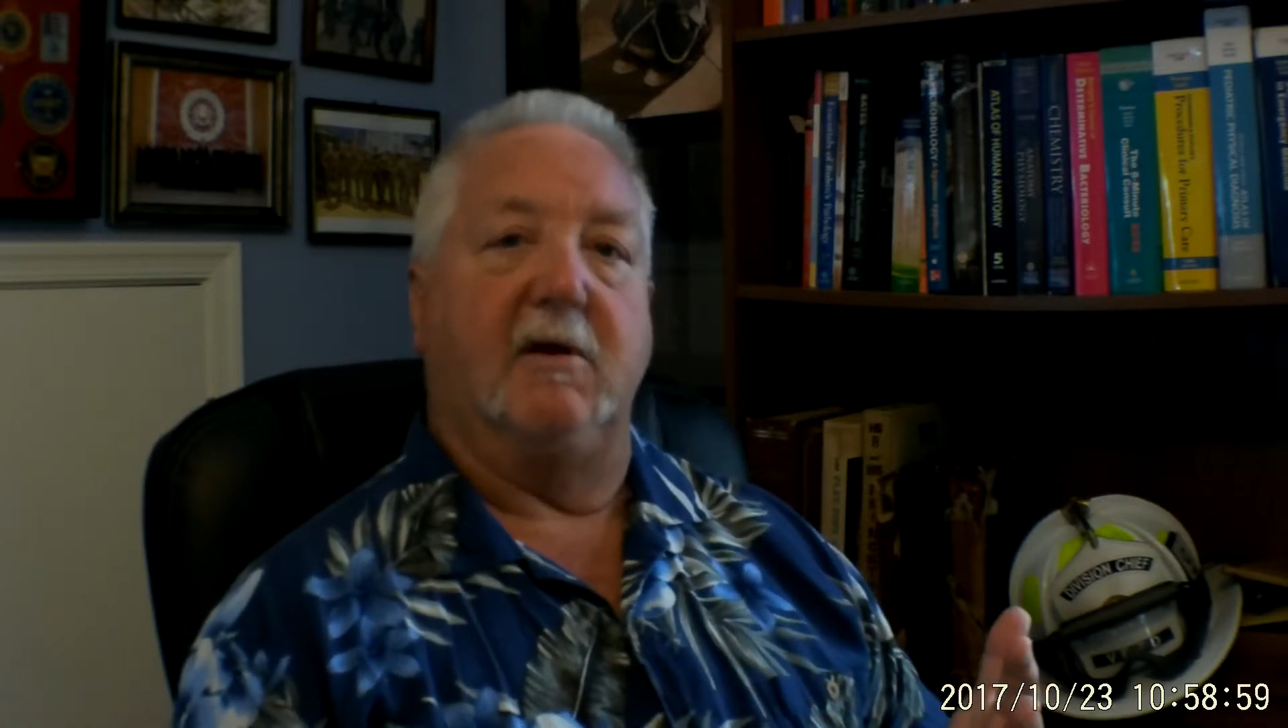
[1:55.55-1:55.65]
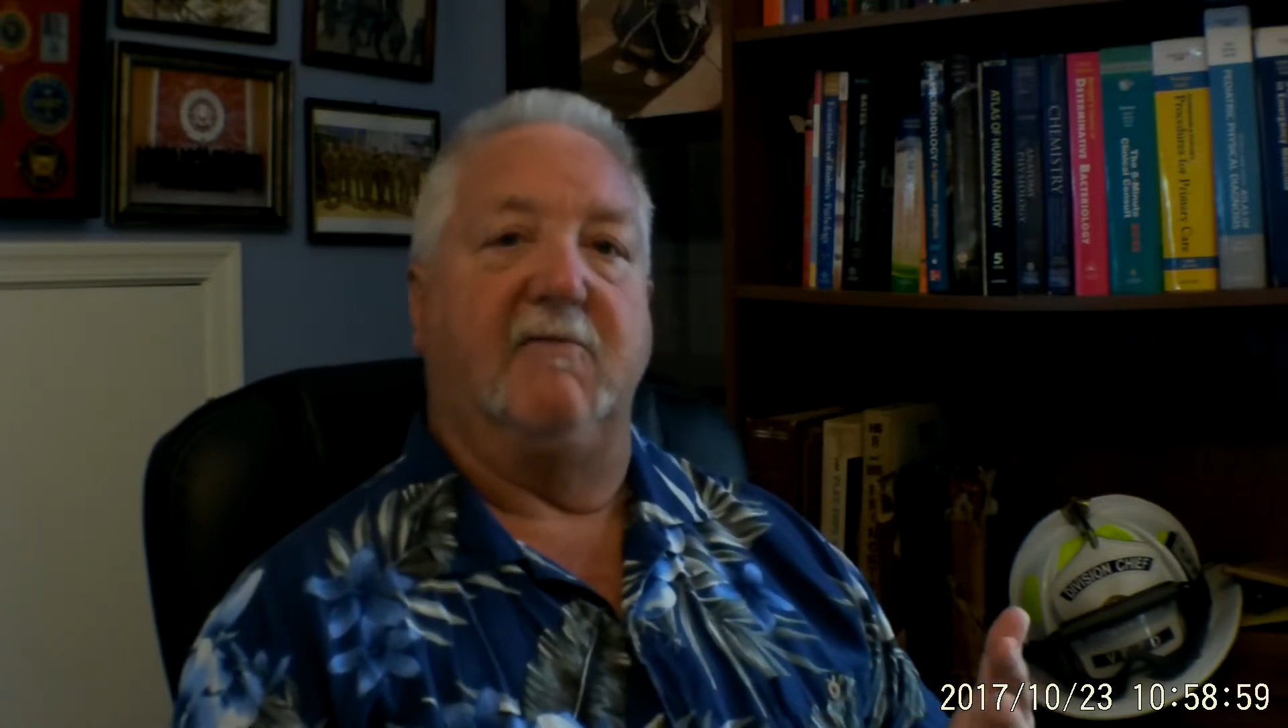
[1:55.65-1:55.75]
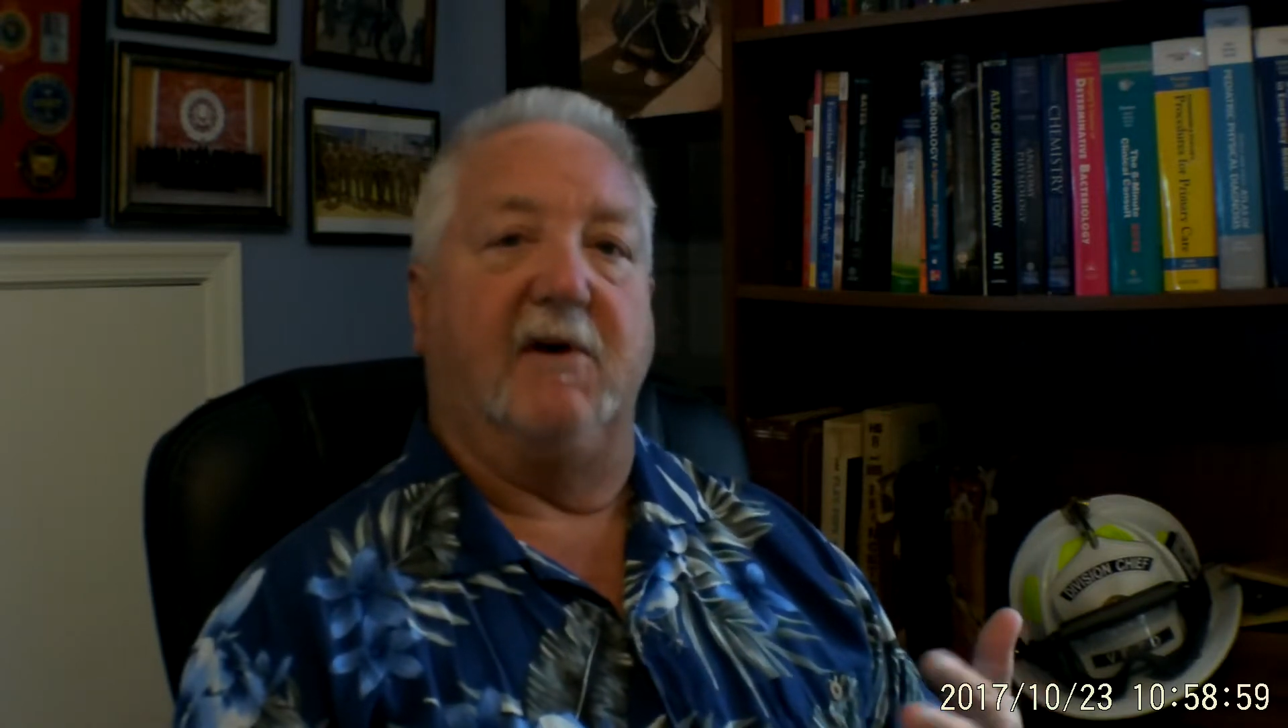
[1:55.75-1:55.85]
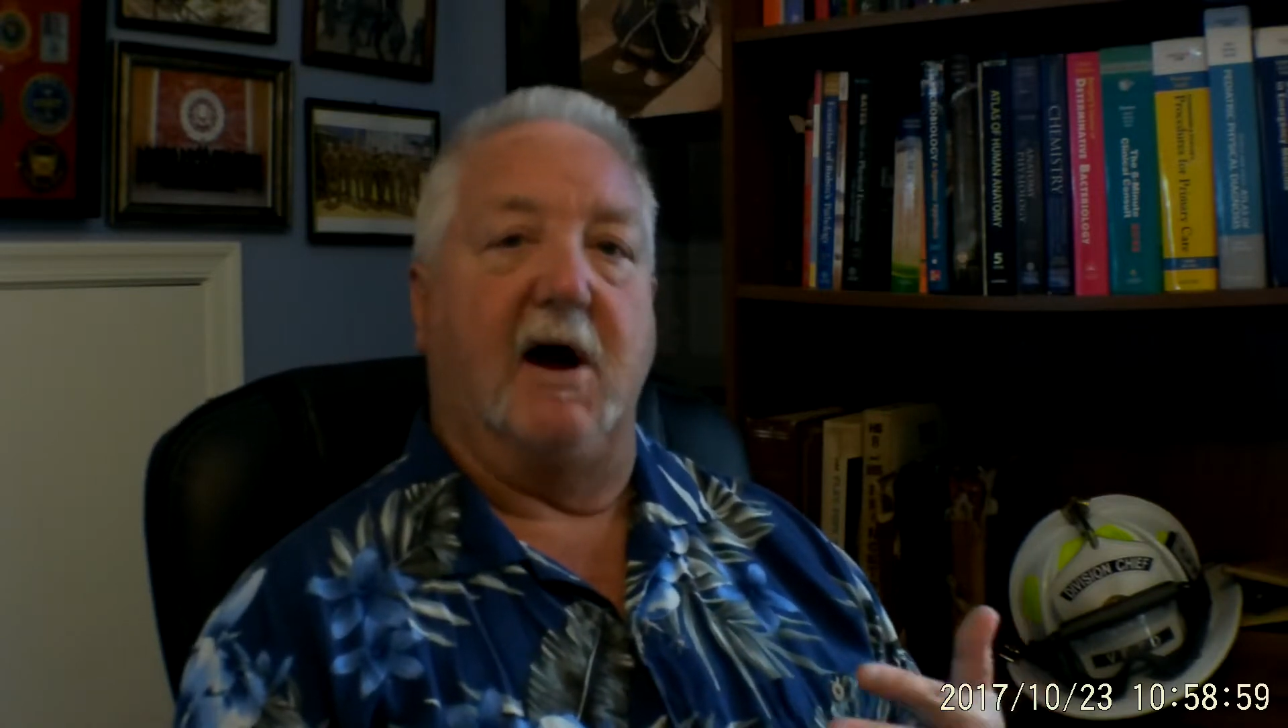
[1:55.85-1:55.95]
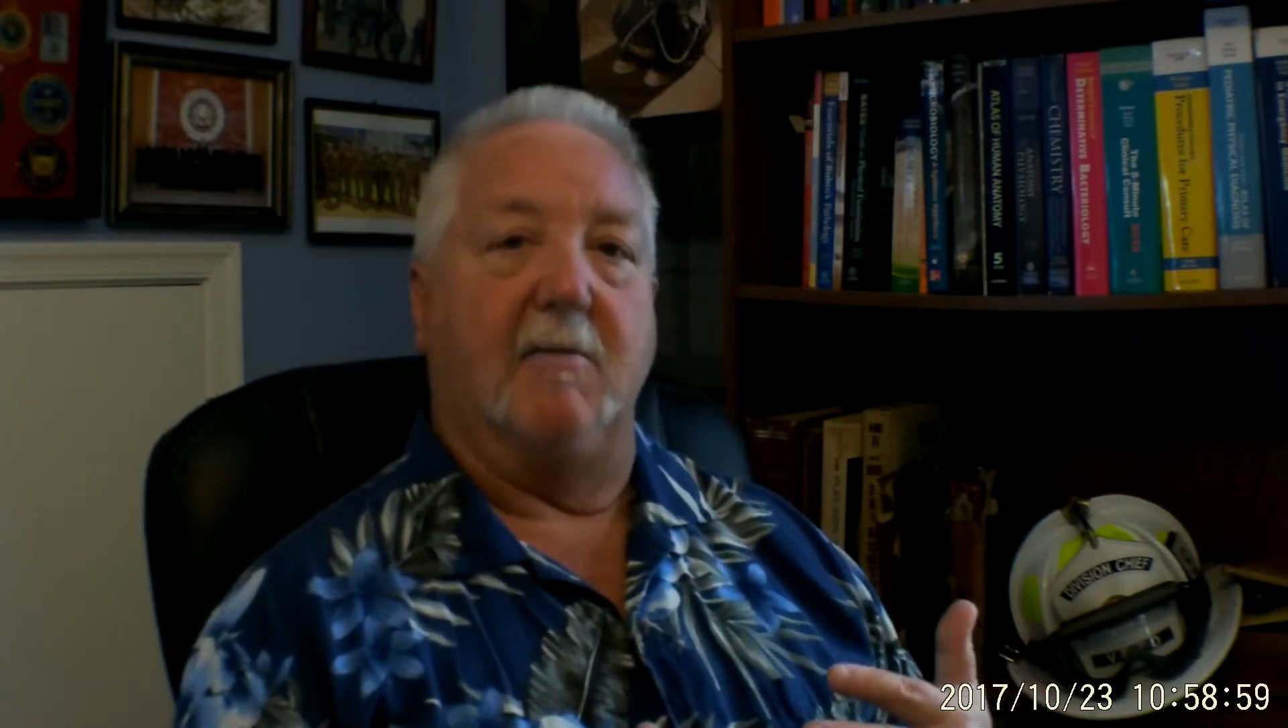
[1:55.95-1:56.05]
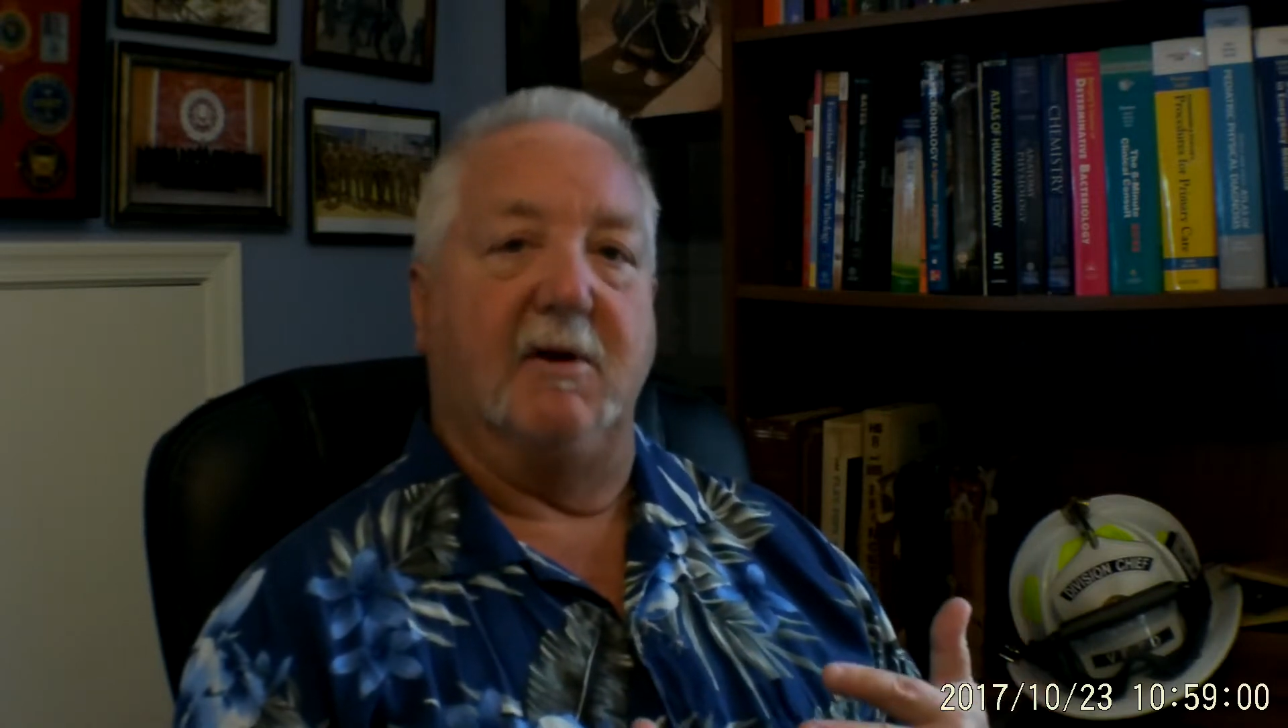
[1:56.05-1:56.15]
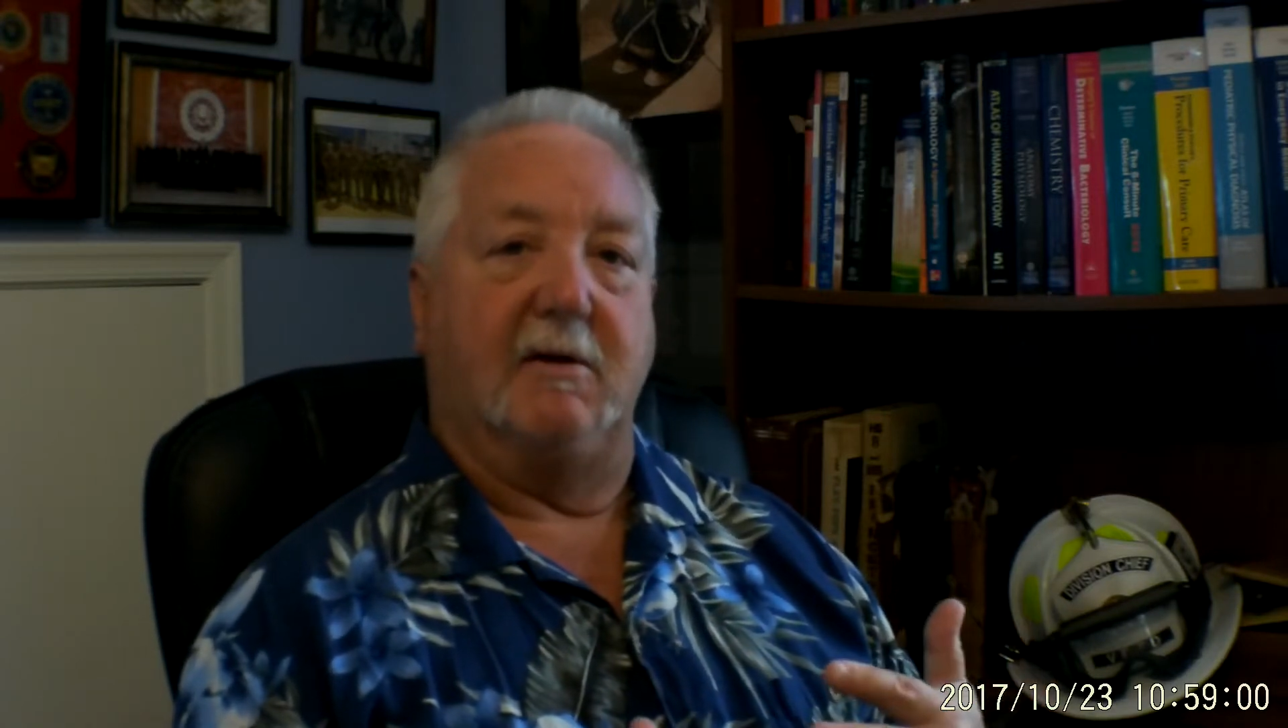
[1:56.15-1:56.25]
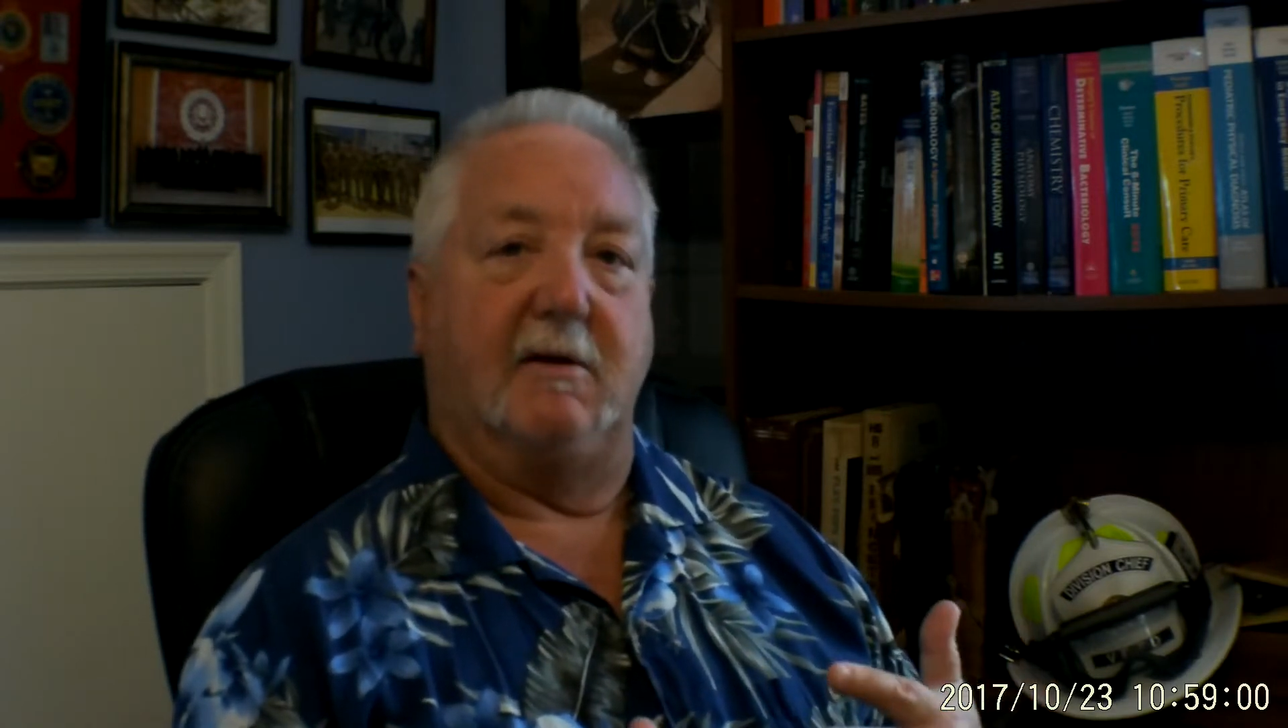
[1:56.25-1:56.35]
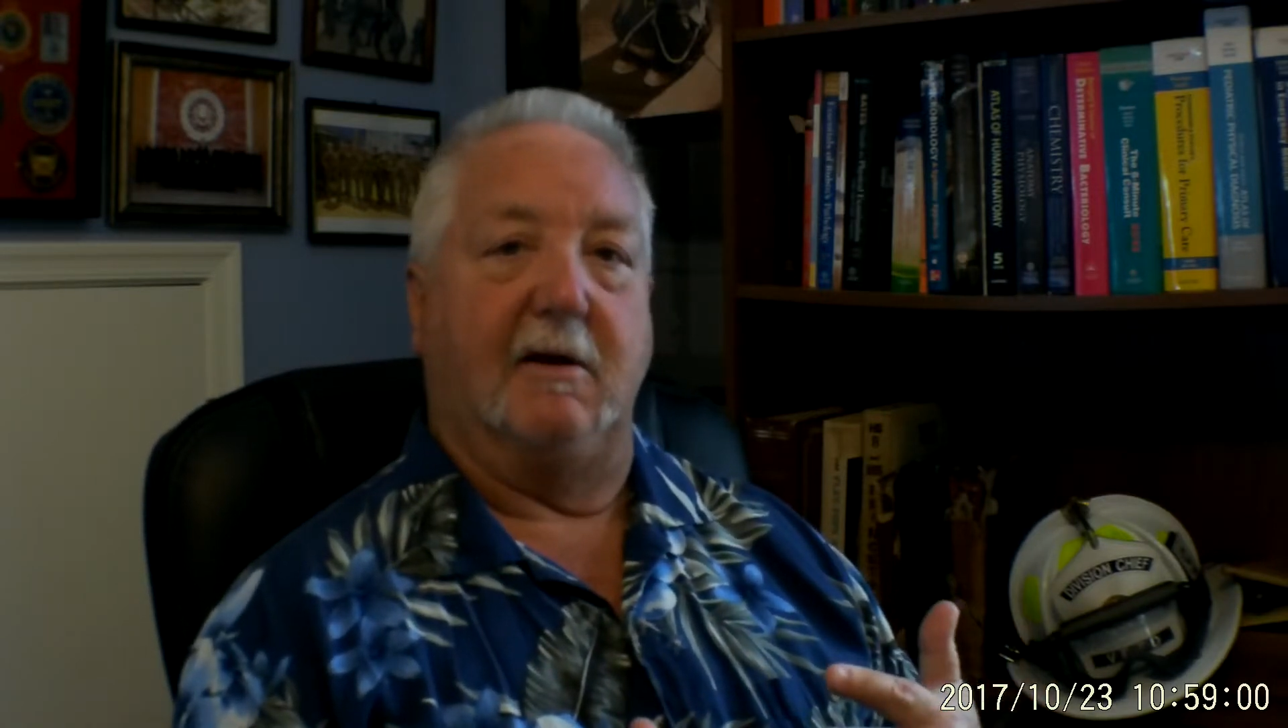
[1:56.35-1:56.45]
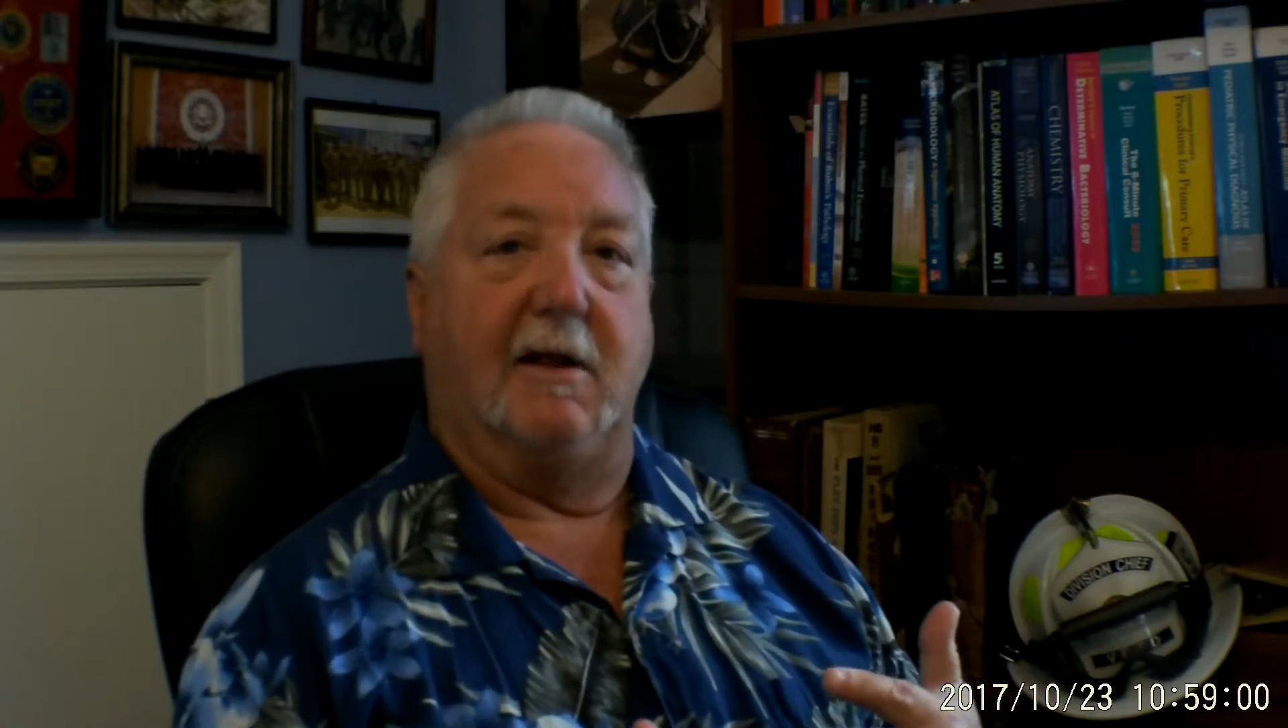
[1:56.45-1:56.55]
environment that